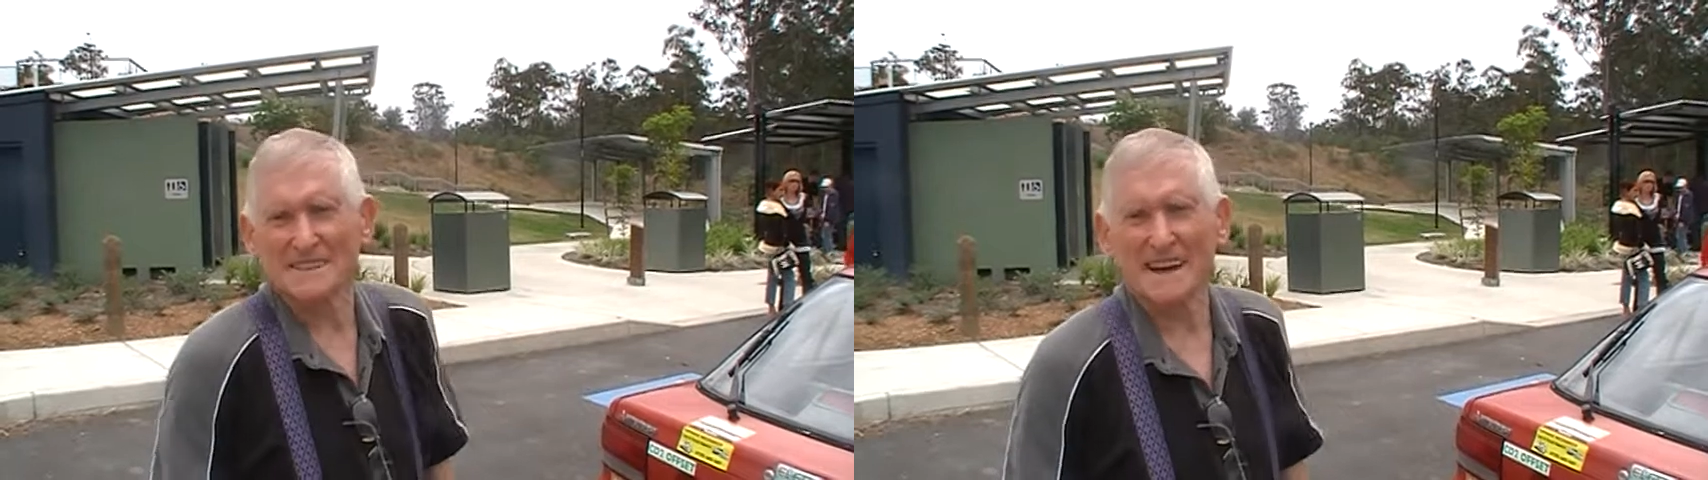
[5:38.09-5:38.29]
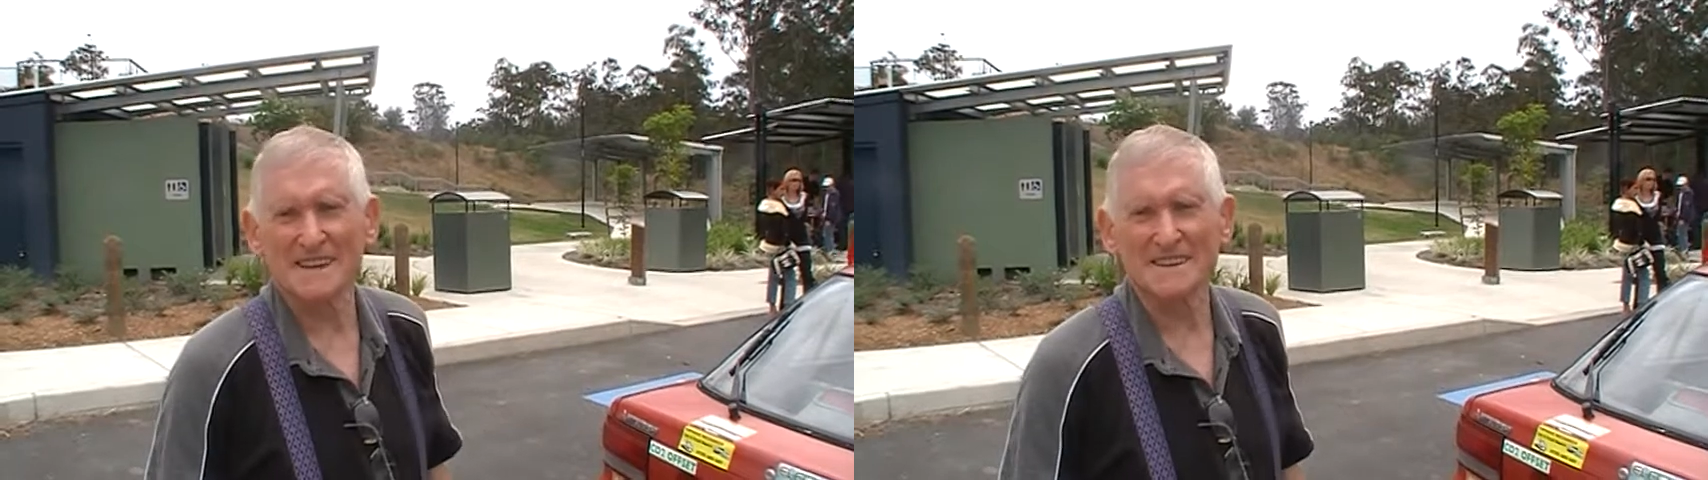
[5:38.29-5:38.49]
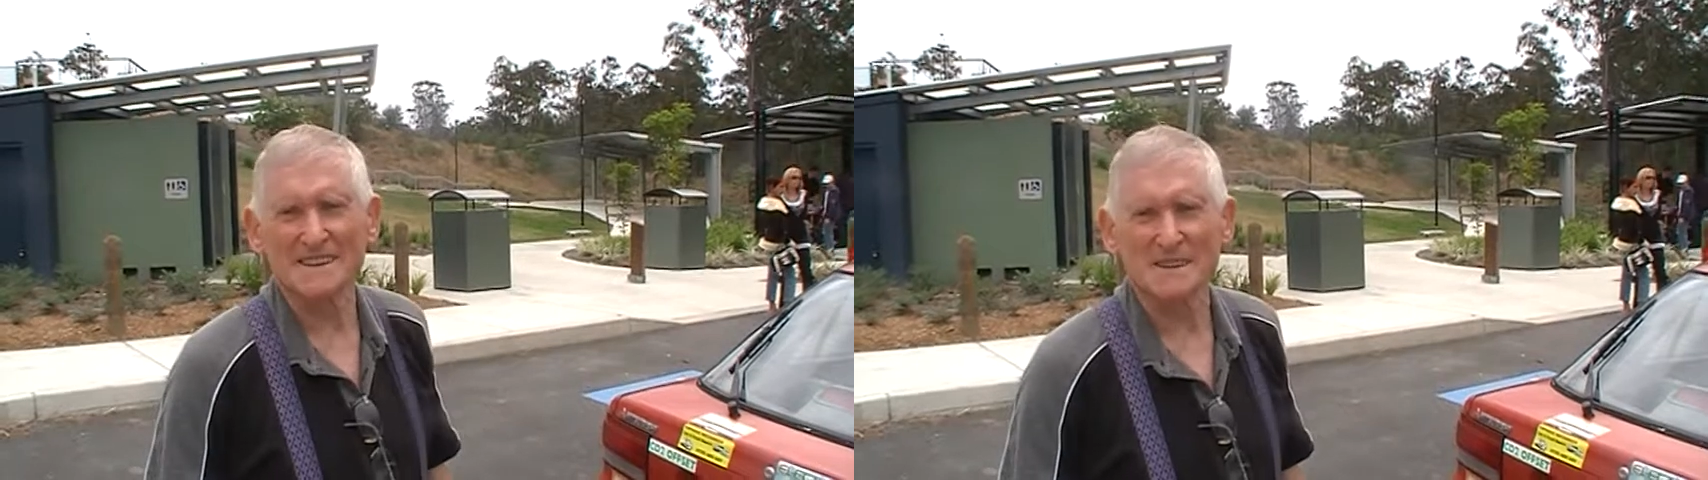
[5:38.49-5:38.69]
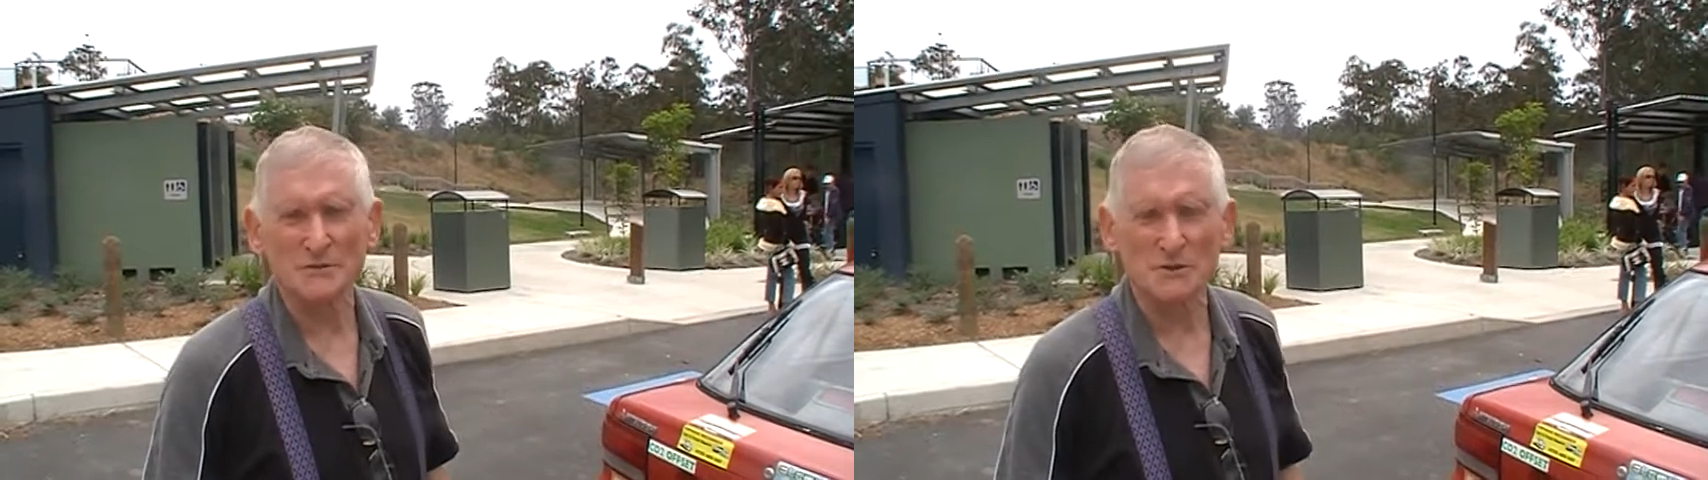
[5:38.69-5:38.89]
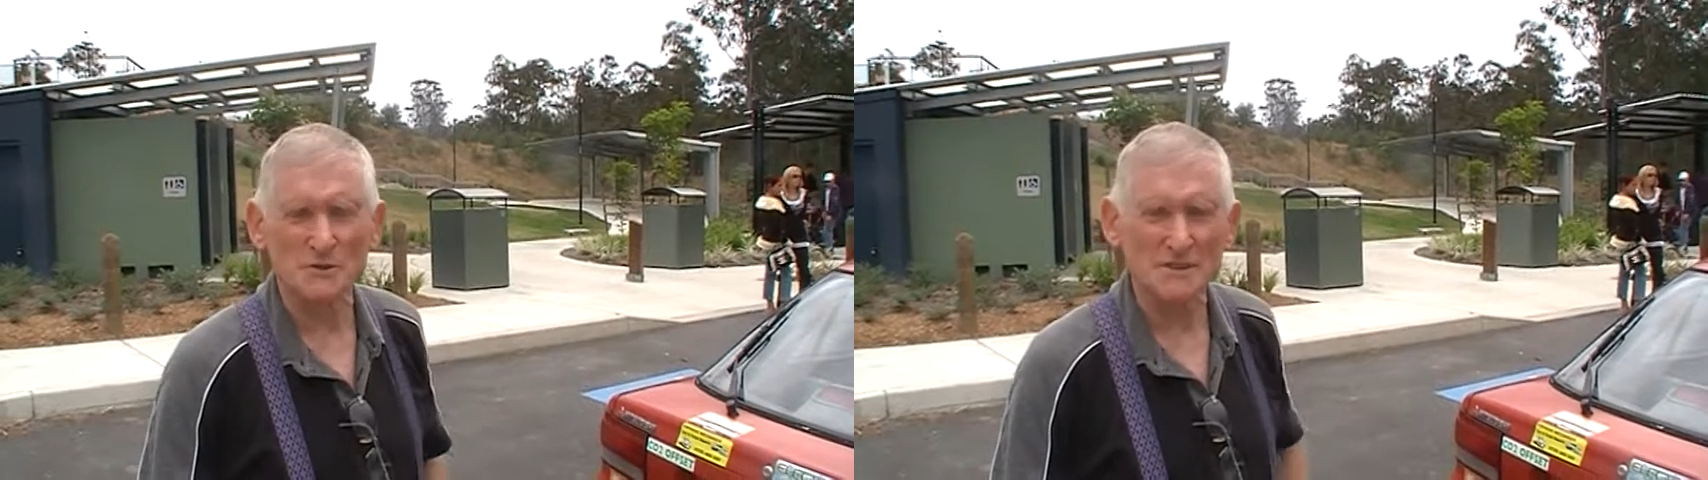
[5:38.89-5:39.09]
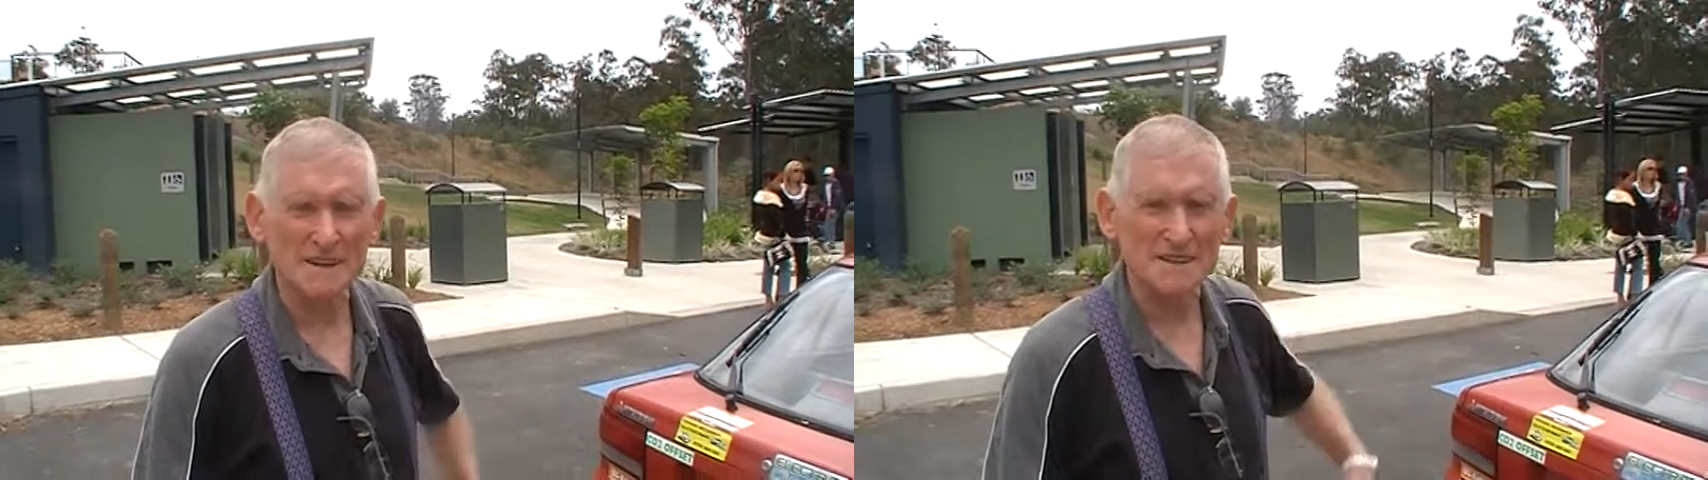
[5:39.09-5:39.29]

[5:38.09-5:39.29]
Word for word: anything if you don't take